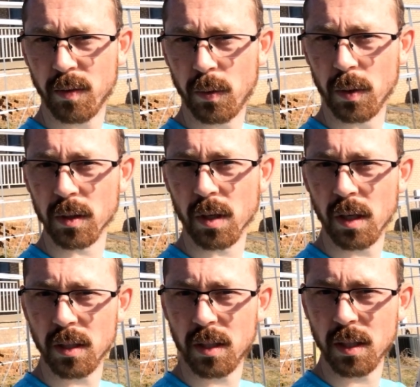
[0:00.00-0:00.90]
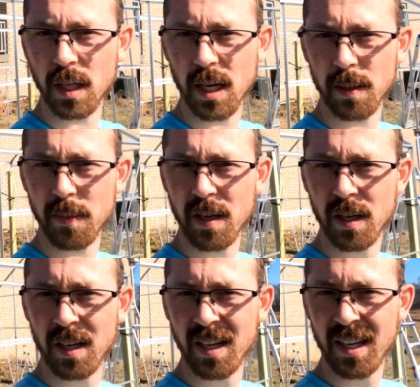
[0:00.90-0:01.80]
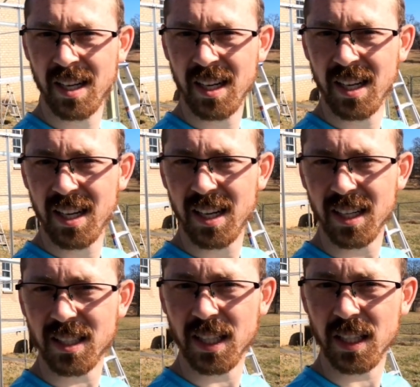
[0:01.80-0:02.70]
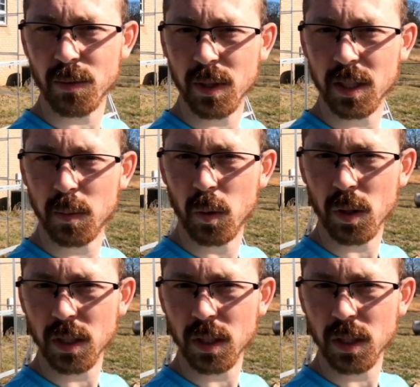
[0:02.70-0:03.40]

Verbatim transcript: So at this point, what I decided to do is I put